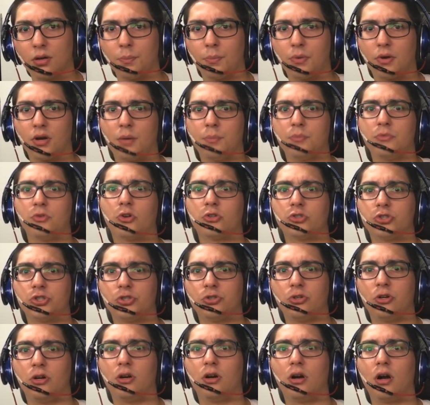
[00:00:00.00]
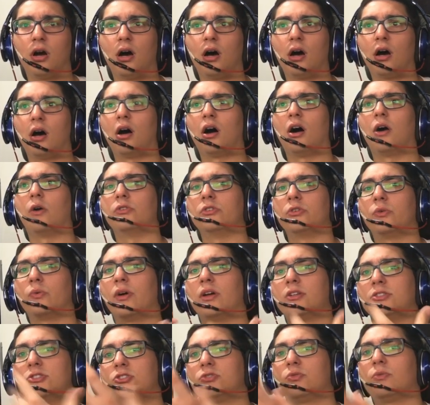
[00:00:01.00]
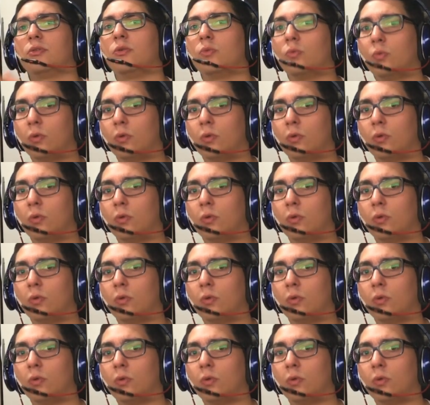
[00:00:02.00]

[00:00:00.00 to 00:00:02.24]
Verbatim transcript: but I'm not sure uh, how the registry